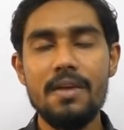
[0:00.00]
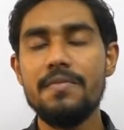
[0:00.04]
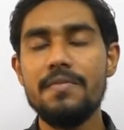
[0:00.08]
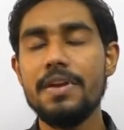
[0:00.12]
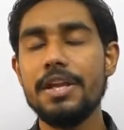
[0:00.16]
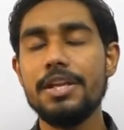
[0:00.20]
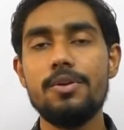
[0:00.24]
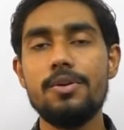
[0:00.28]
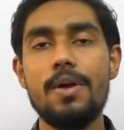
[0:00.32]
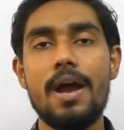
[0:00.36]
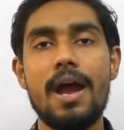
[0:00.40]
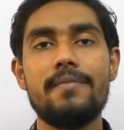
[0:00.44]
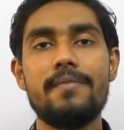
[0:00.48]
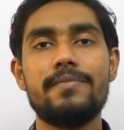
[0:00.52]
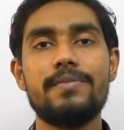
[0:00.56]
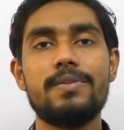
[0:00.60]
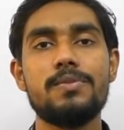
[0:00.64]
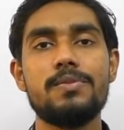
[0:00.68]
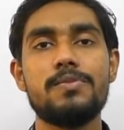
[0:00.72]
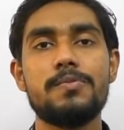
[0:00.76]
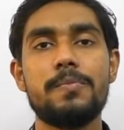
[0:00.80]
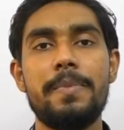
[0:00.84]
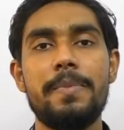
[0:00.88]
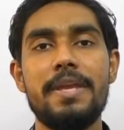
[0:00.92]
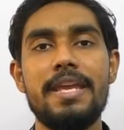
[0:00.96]
where you have
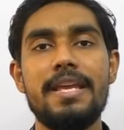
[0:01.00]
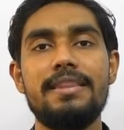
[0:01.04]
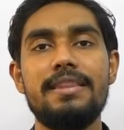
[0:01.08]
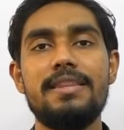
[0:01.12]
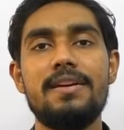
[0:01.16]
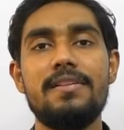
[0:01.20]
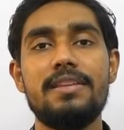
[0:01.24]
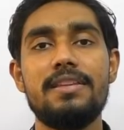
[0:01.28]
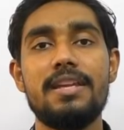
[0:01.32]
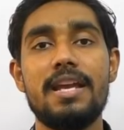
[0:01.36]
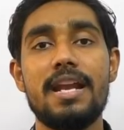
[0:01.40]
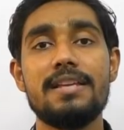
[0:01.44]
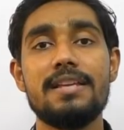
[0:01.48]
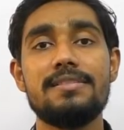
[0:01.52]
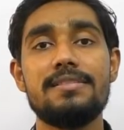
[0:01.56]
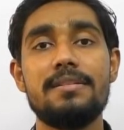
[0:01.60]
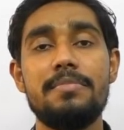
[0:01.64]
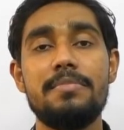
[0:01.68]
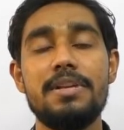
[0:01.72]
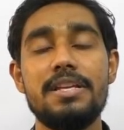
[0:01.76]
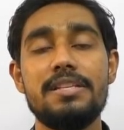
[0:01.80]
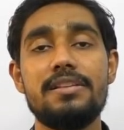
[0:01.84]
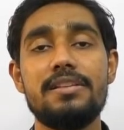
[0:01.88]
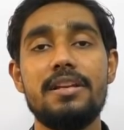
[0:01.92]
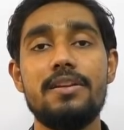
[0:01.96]
to speak. There are
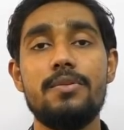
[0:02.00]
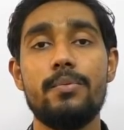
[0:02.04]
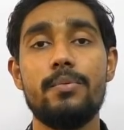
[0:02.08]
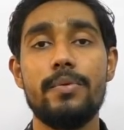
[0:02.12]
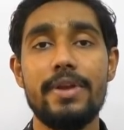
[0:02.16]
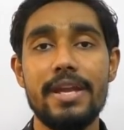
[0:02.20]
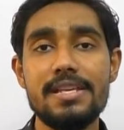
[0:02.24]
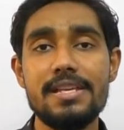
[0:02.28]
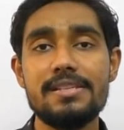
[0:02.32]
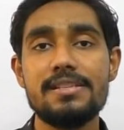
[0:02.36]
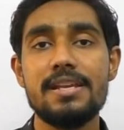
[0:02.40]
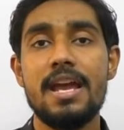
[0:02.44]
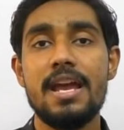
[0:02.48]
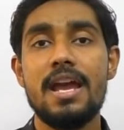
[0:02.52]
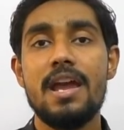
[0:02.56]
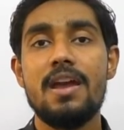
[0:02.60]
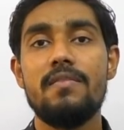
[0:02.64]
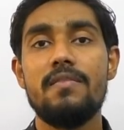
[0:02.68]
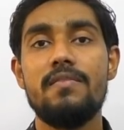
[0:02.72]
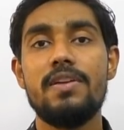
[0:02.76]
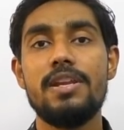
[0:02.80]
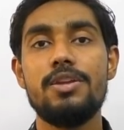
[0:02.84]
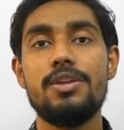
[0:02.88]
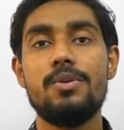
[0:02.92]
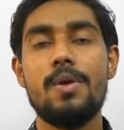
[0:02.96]
some decent ways
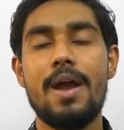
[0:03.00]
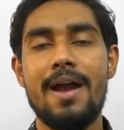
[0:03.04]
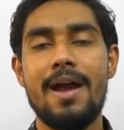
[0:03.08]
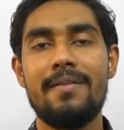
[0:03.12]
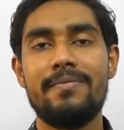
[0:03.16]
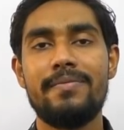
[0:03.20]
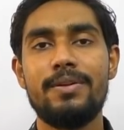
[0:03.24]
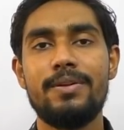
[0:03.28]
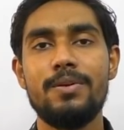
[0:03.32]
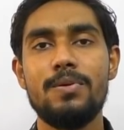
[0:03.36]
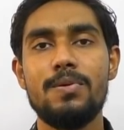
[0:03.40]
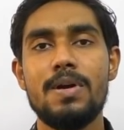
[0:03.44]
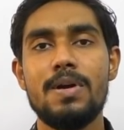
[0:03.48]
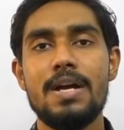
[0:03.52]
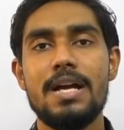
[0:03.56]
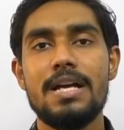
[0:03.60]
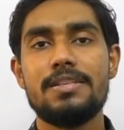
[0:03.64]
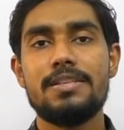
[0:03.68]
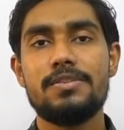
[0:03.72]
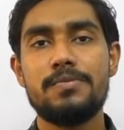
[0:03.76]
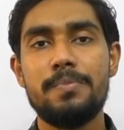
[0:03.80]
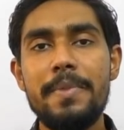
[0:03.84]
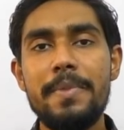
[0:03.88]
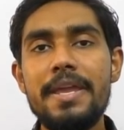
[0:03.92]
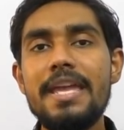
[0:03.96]
where you have to
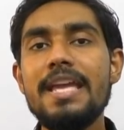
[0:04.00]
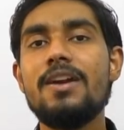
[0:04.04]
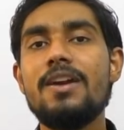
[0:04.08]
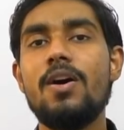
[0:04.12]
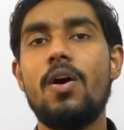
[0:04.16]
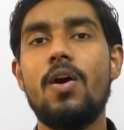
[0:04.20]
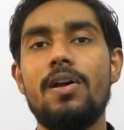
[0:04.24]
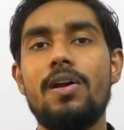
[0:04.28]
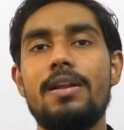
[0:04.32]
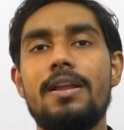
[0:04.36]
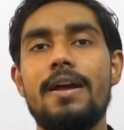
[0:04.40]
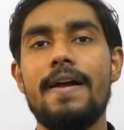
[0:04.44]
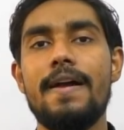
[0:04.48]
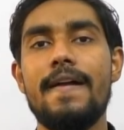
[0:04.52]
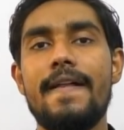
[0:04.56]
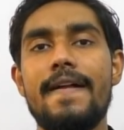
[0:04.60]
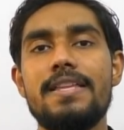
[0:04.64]
speak on